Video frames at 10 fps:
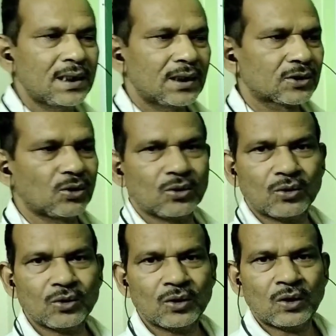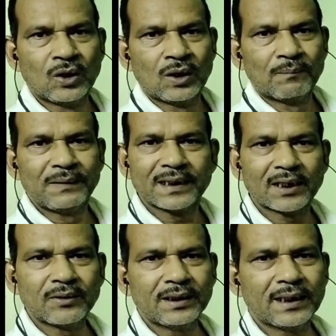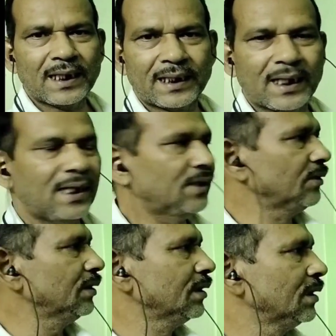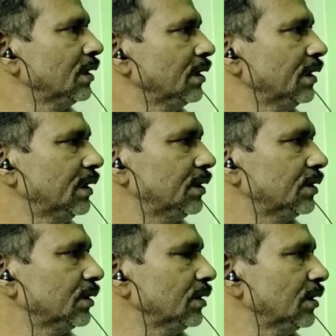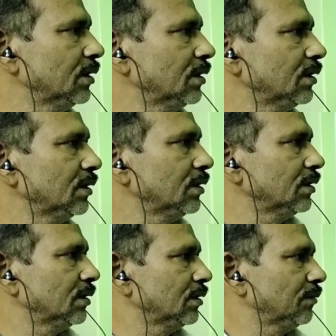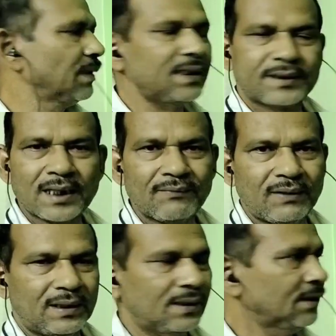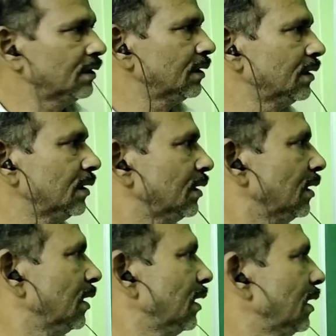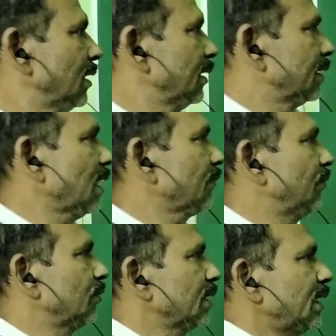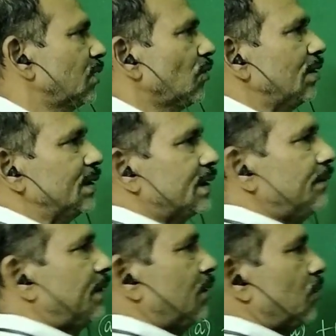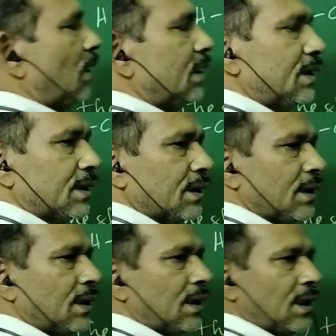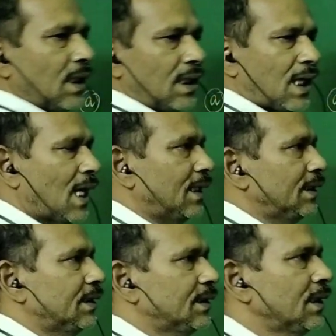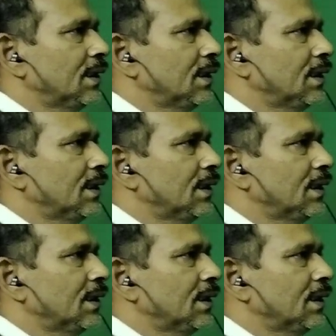So methyloid anion is very stable. Therefore, the equivalence shifted towards right.